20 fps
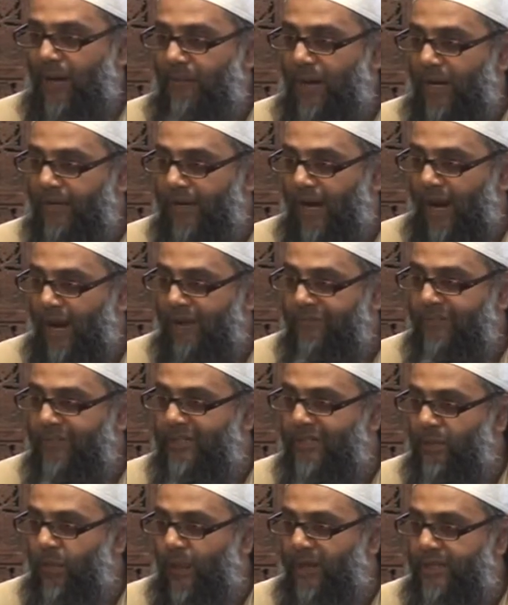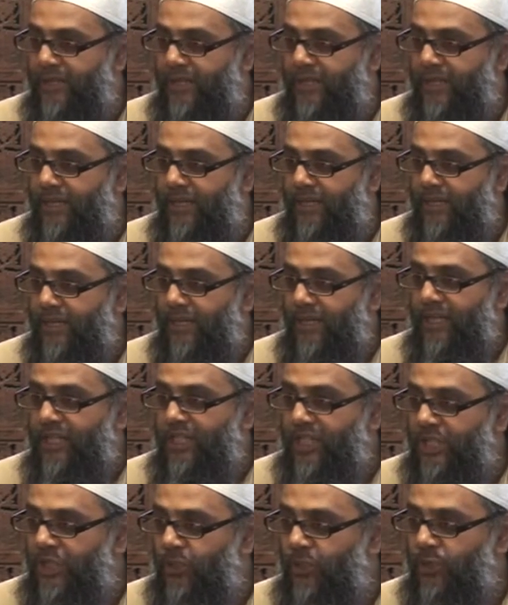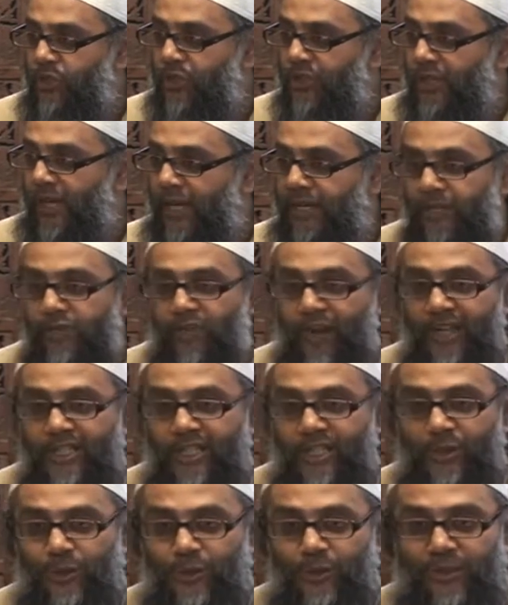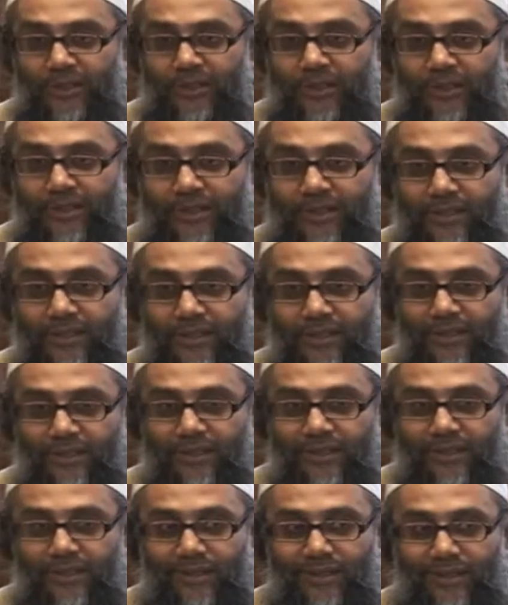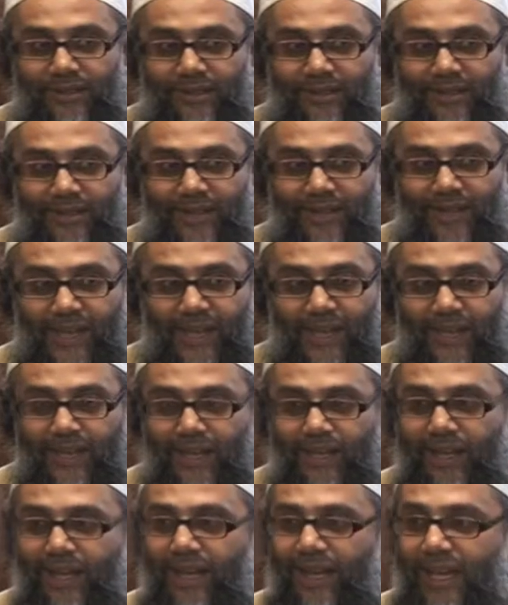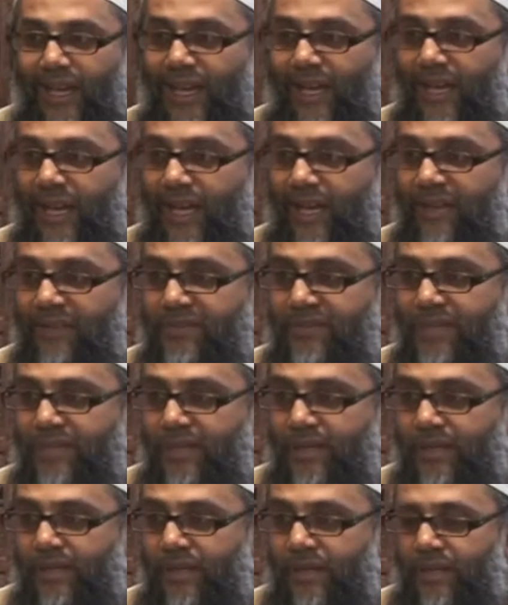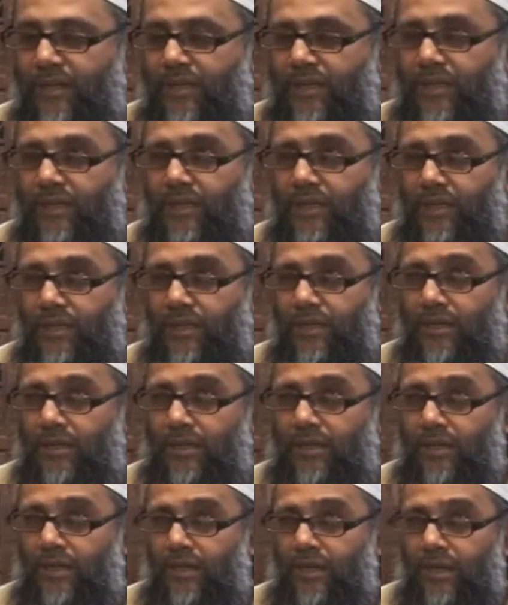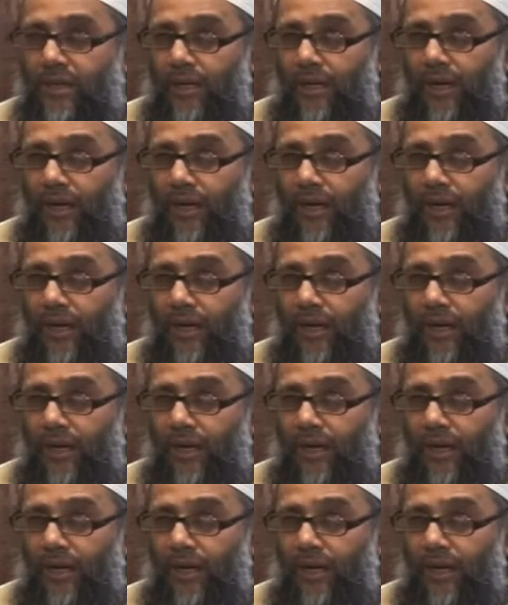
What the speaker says: about 120 children and grandchildren. Okay, he lives to